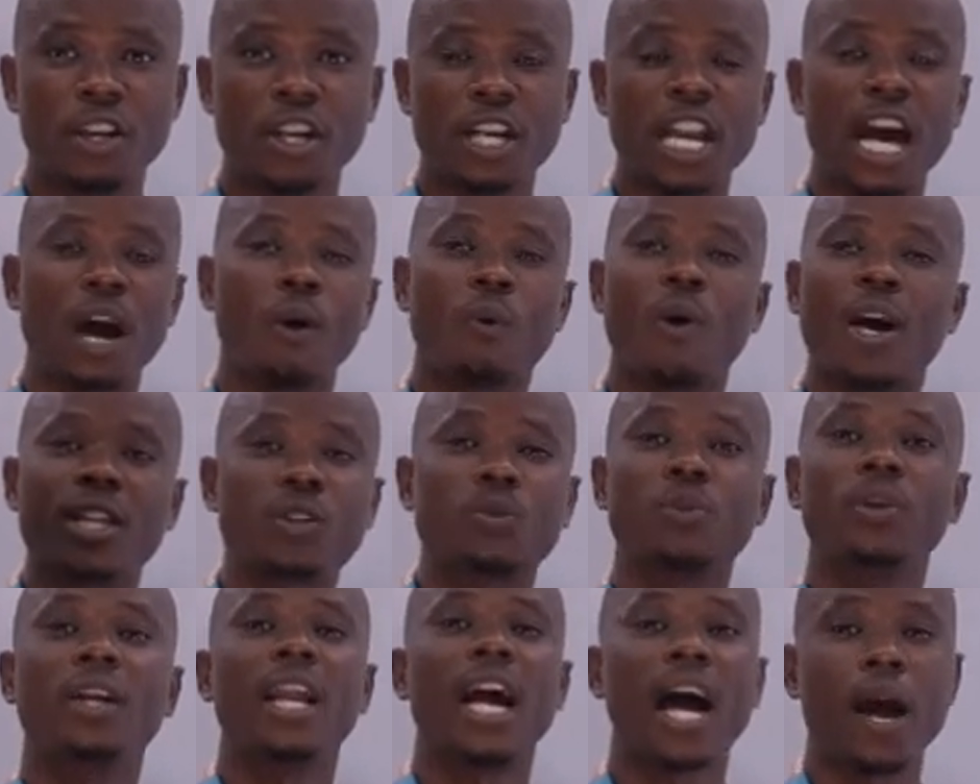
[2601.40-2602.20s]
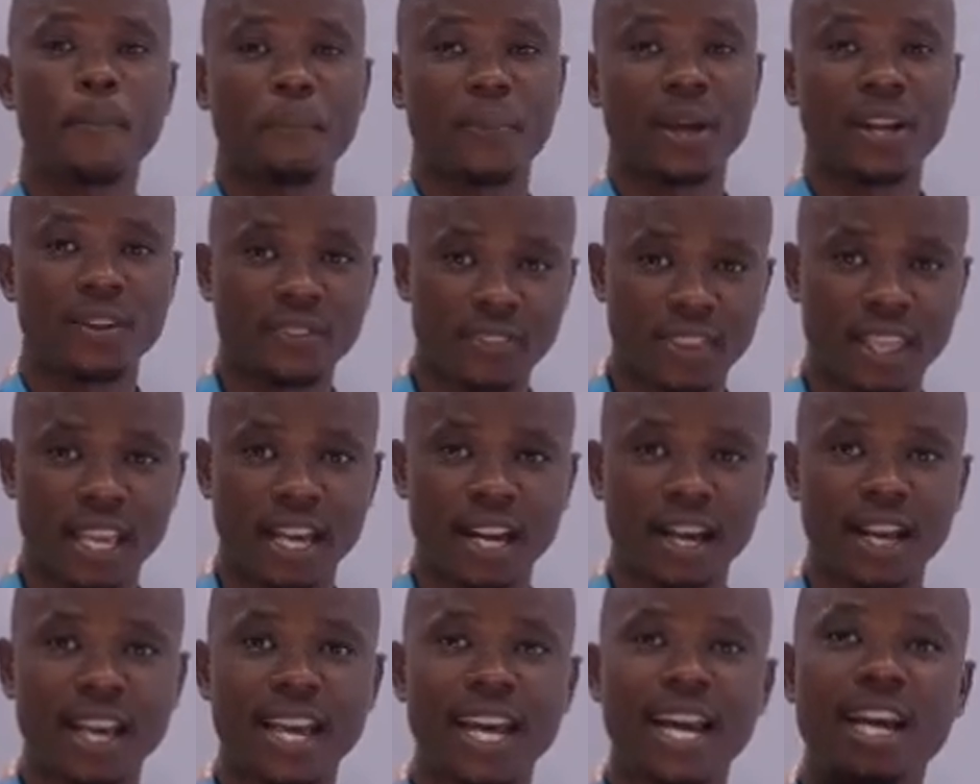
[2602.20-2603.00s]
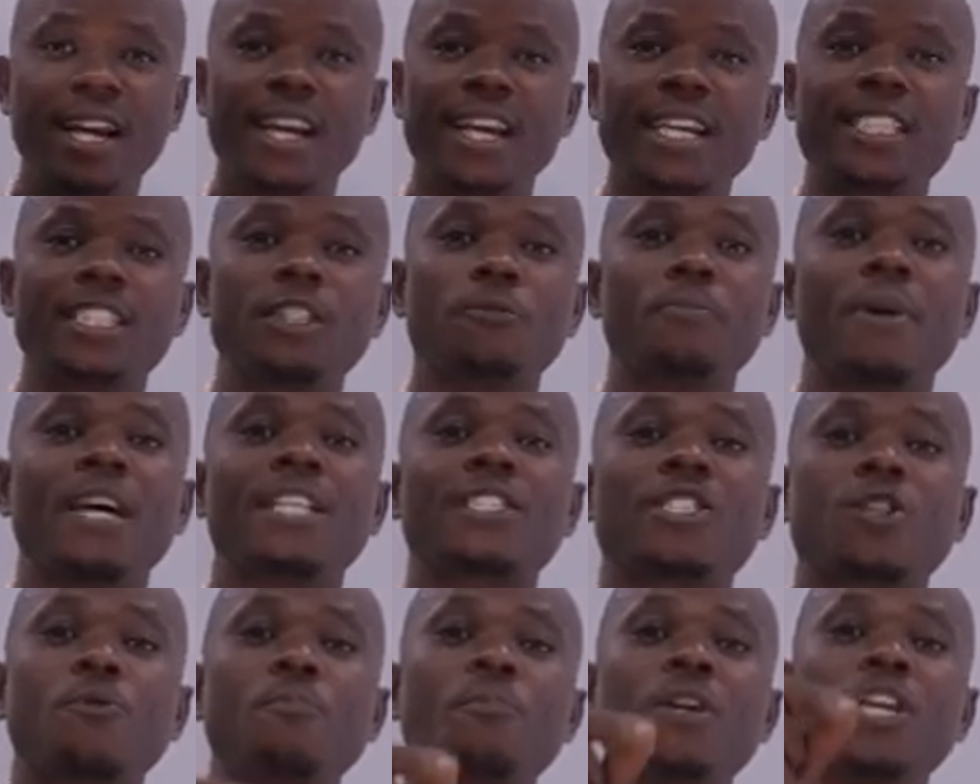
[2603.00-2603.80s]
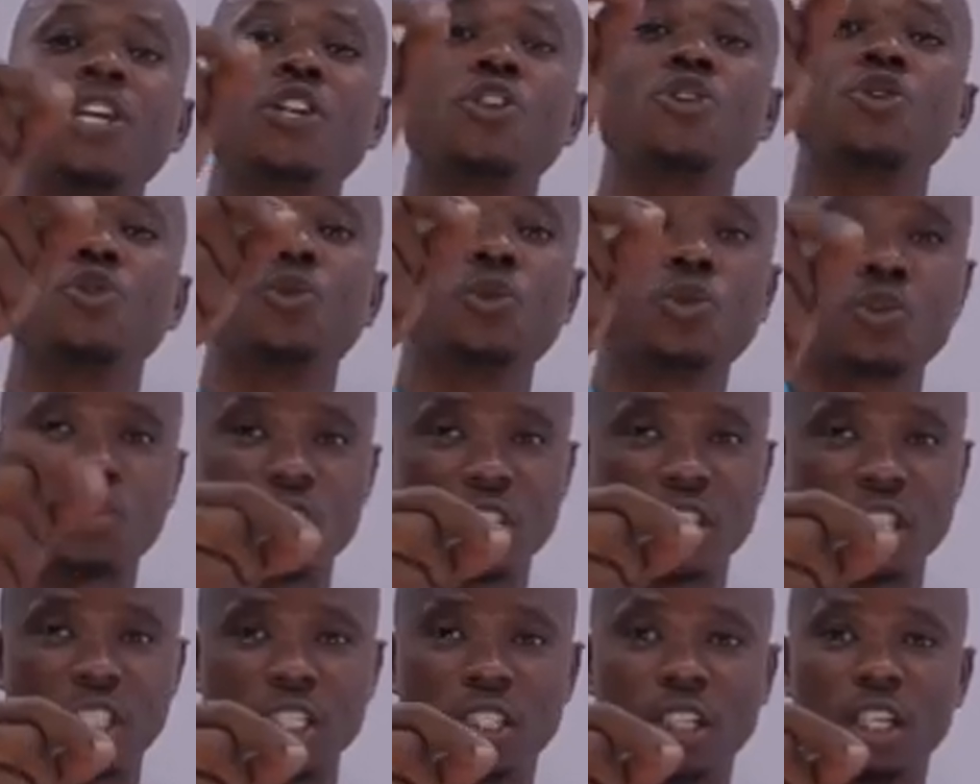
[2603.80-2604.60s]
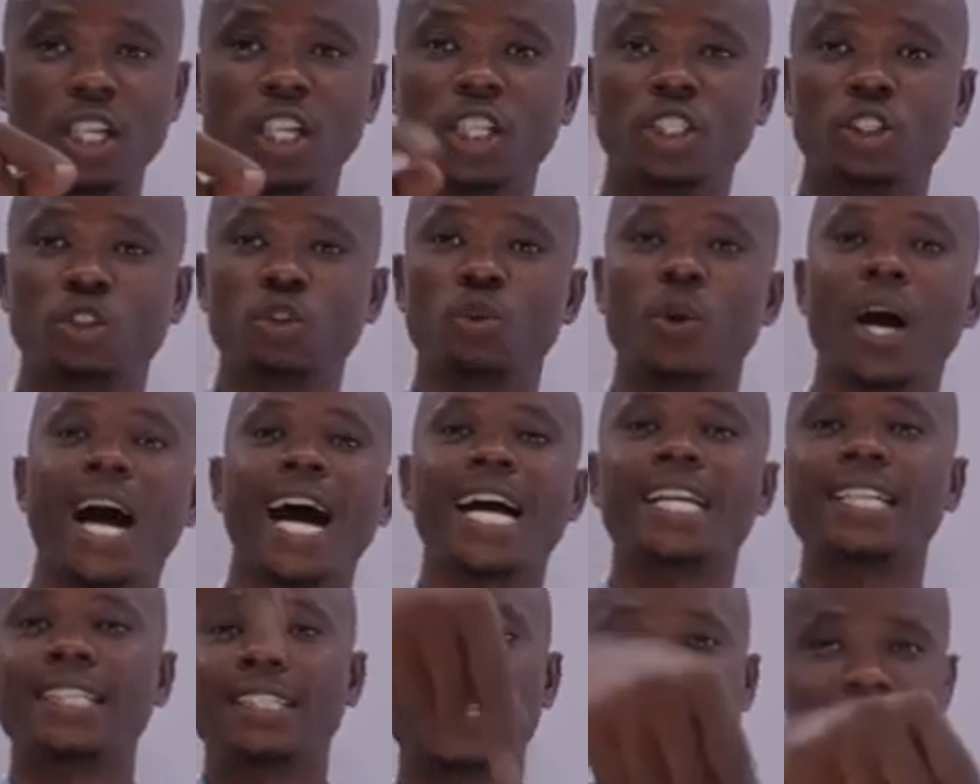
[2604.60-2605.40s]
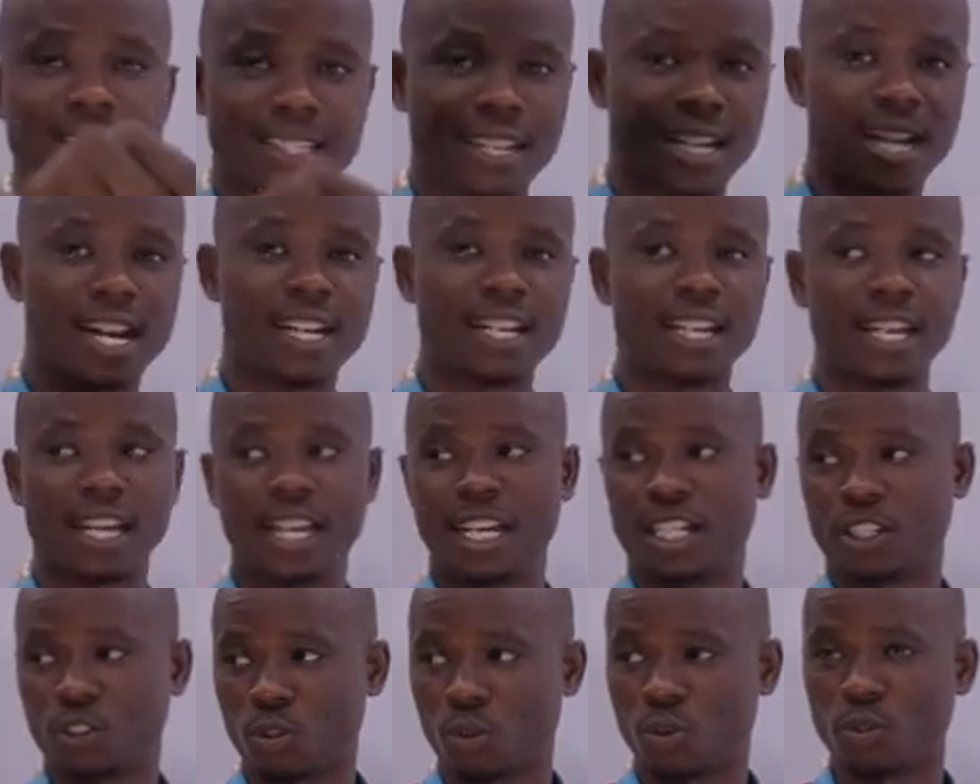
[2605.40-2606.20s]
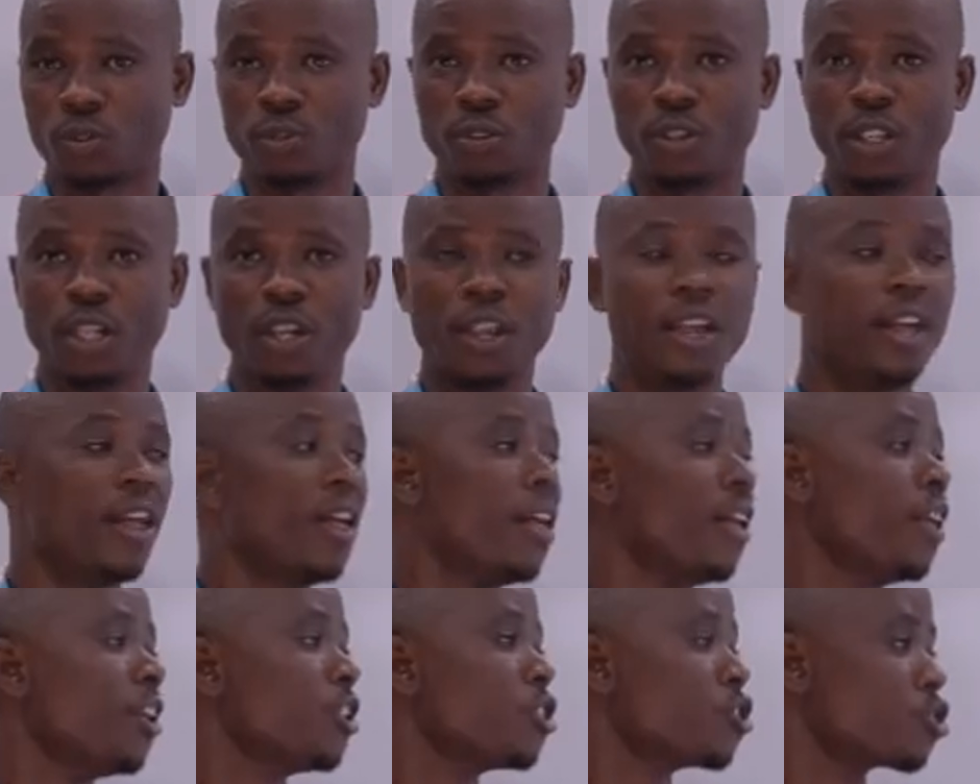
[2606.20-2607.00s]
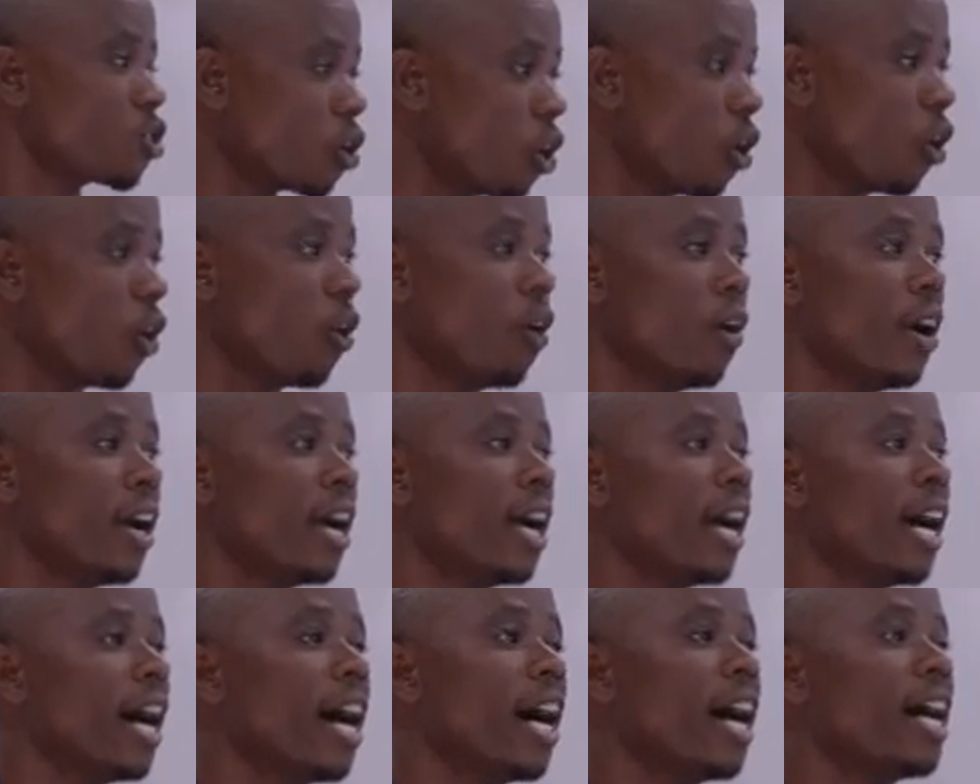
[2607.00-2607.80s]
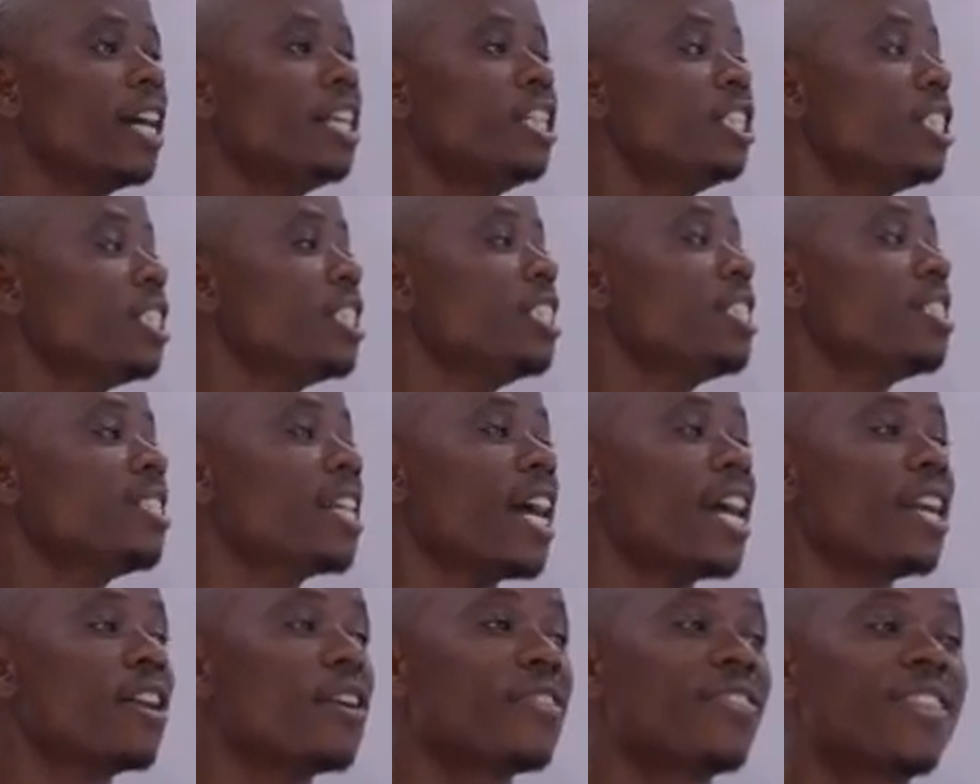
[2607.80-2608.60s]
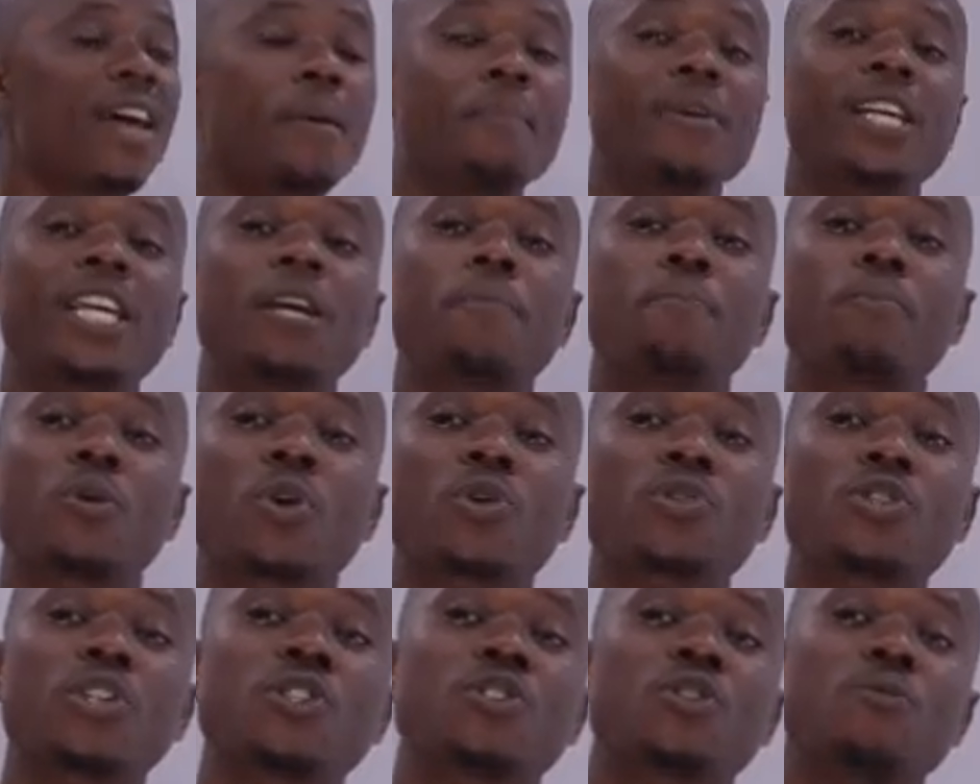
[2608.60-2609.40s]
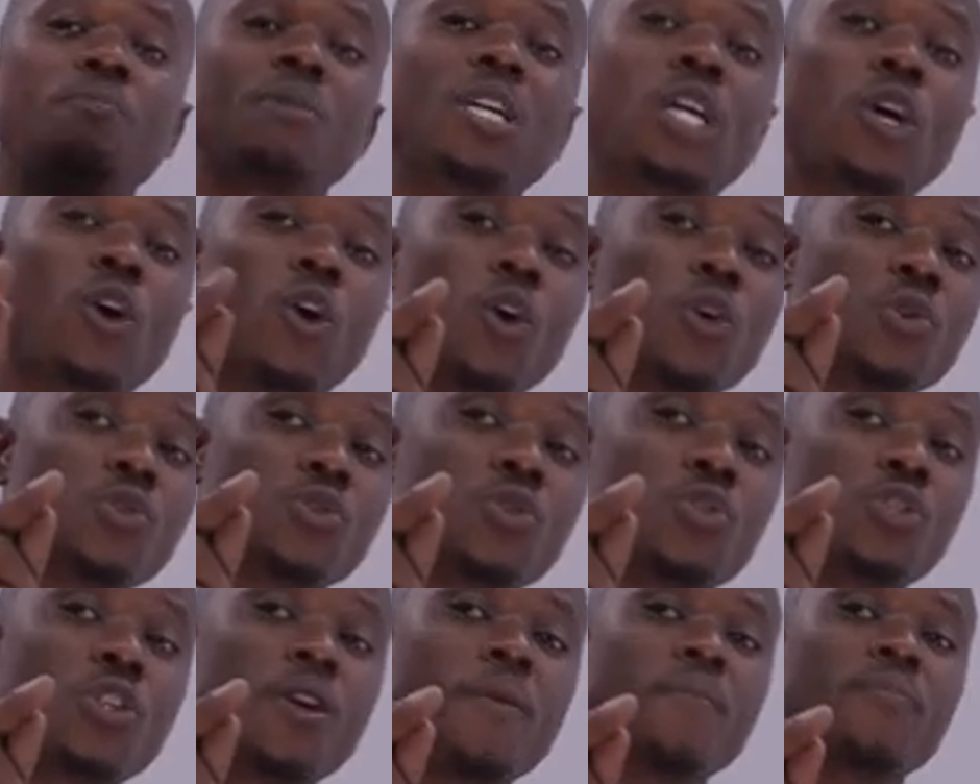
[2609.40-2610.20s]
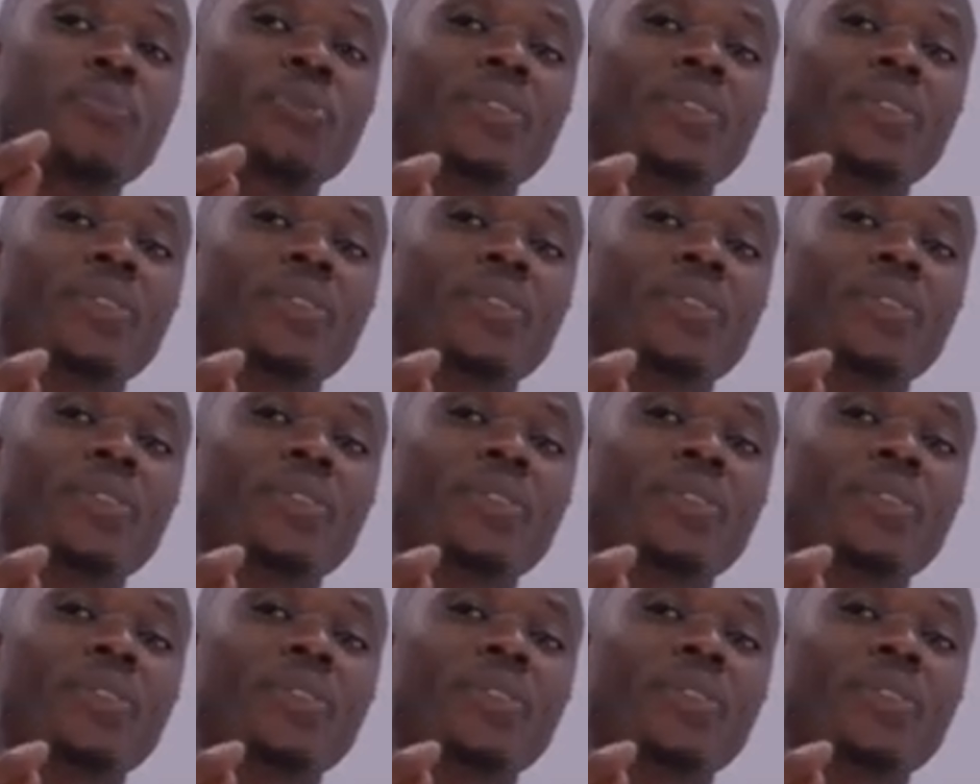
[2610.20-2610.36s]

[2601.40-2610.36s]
Now what will happen there? Energy must be used to add the second electron. So it is endothermic process because